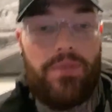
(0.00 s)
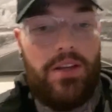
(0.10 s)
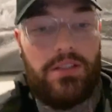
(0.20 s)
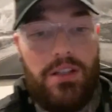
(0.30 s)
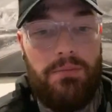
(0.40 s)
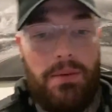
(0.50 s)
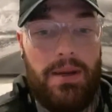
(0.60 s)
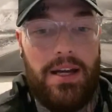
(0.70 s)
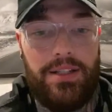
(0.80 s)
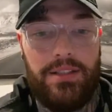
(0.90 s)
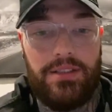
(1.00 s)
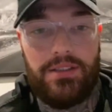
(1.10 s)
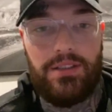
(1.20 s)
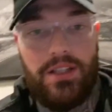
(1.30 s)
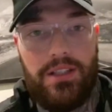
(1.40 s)
It's going to be bad. It's
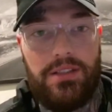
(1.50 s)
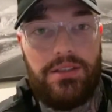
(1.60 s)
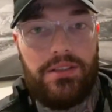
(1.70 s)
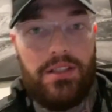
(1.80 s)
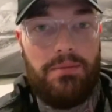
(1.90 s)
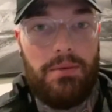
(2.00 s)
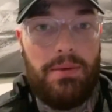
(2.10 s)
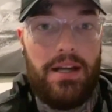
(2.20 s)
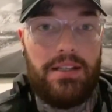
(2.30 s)
going to be bad.